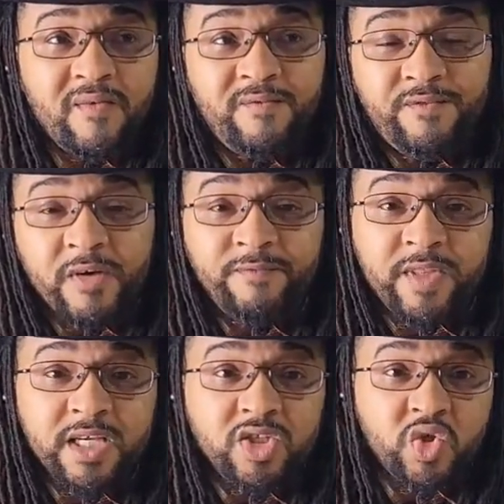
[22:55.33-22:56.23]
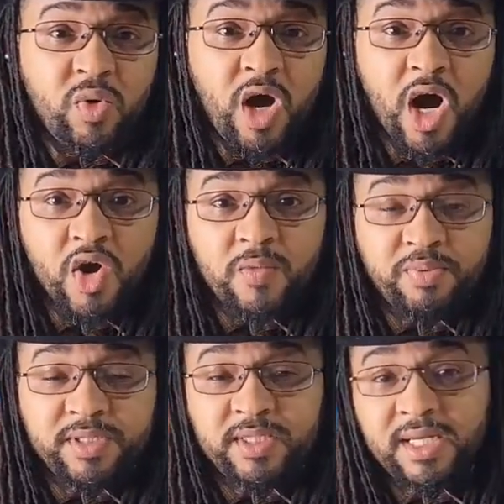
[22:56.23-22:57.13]
50 to
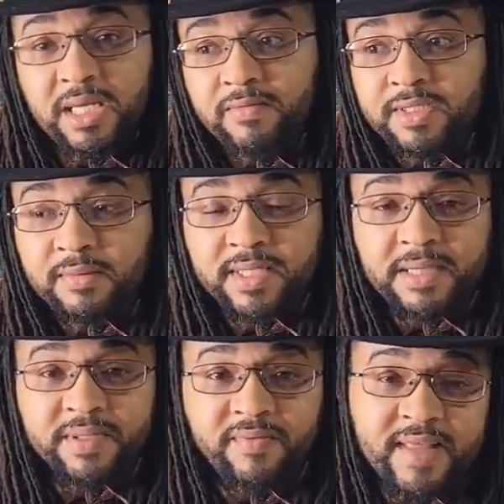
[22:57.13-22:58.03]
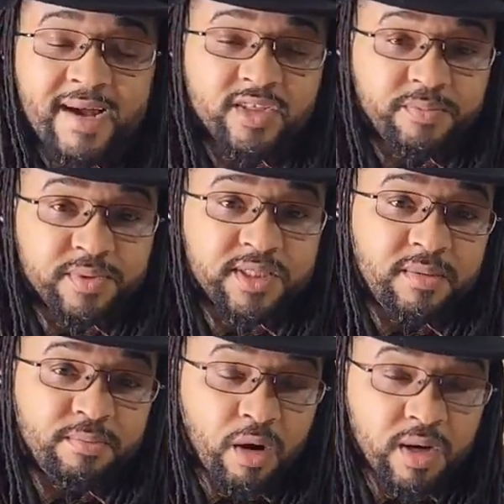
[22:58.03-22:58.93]
100%, even sometimes
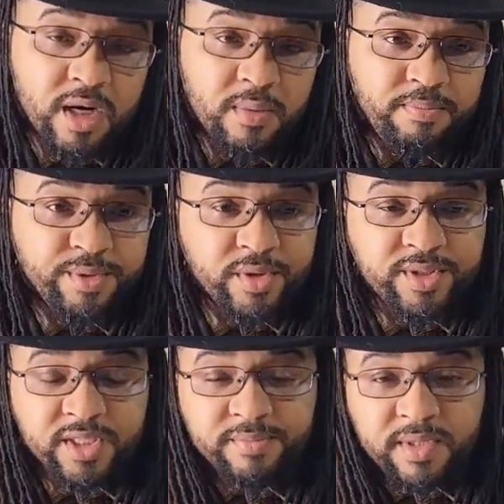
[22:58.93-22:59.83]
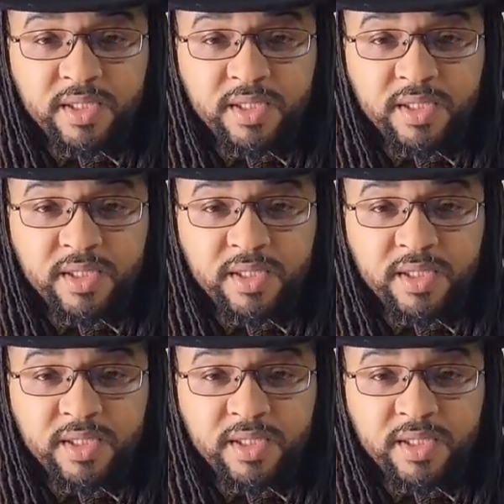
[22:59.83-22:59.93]
1,000% markup. But there's some